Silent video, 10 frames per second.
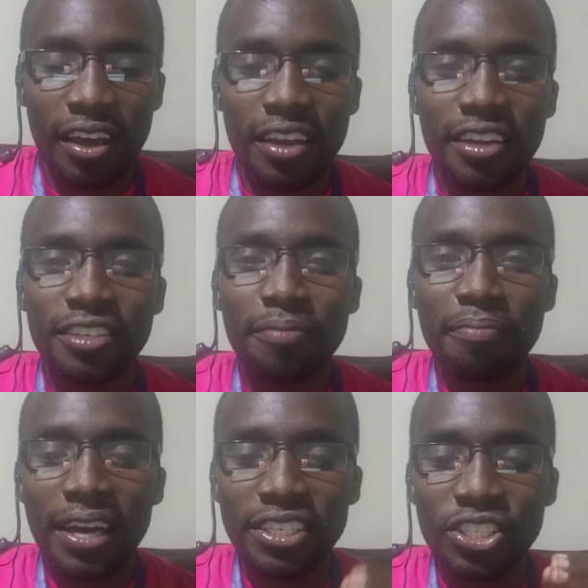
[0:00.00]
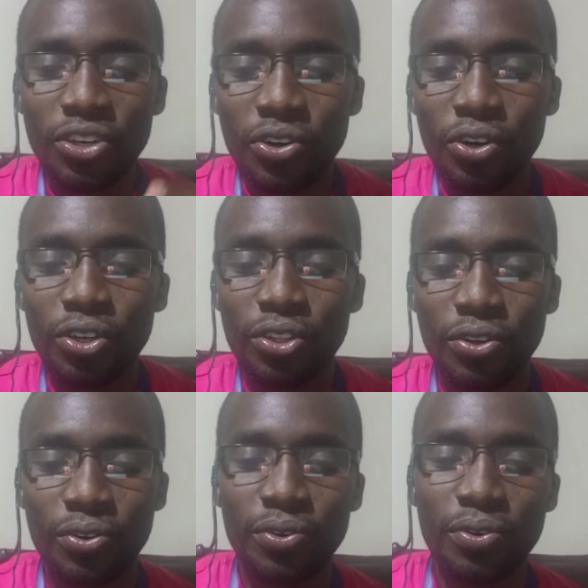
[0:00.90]
it must go
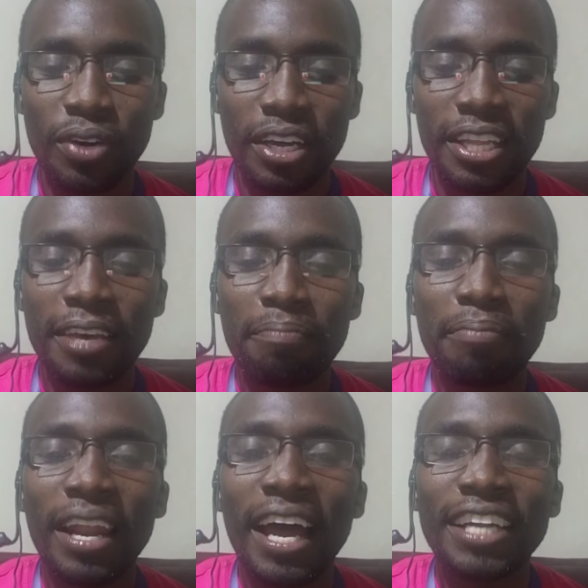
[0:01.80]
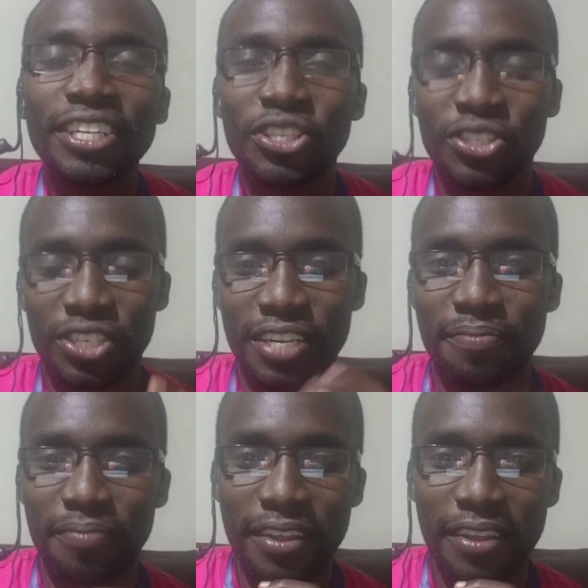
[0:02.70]
through the bloodstream.